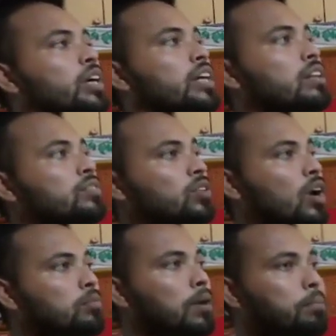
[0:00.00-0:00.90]
in the
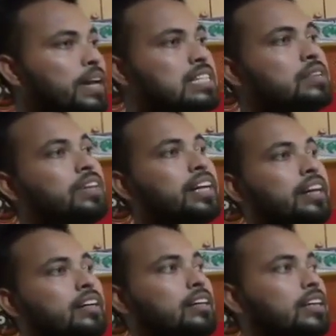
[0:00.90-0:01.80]
form of
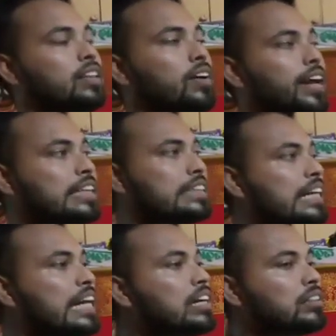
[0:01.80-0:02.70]
precipitate in the
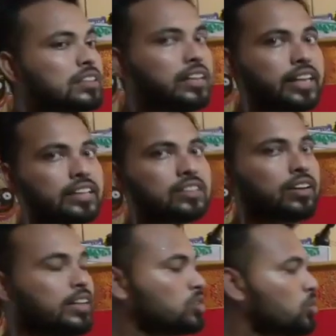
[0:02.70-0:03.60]
acidic concentration
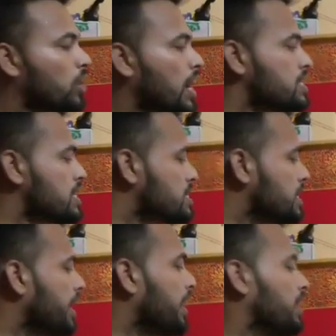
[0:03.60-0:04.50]
is known as
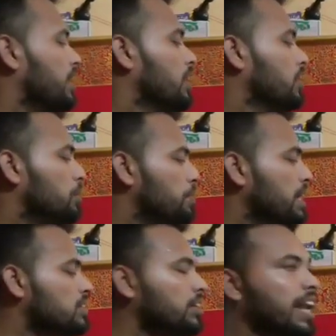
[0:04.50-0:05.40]
acid rain. The
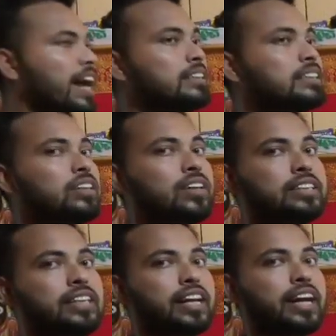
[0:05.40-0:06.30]
major gas in the
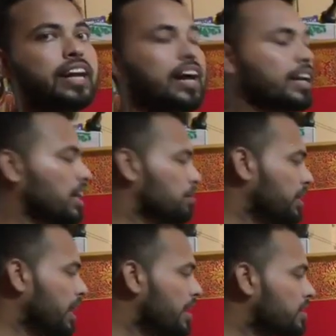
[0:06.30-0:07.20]
acid rain are
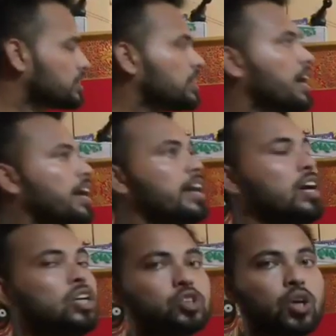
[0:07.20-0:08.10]
carbon dioxide,
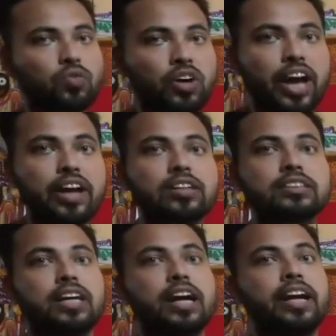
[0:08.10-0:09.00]
sulfur
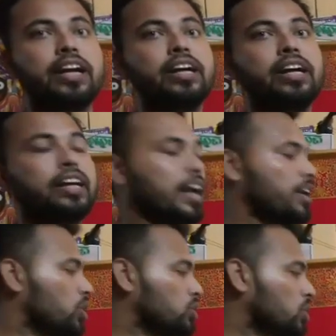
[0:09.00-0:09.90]
dioxide,
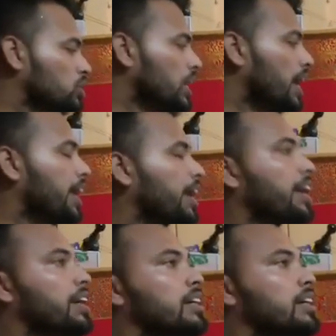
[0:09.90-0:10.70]
nitrous oxide.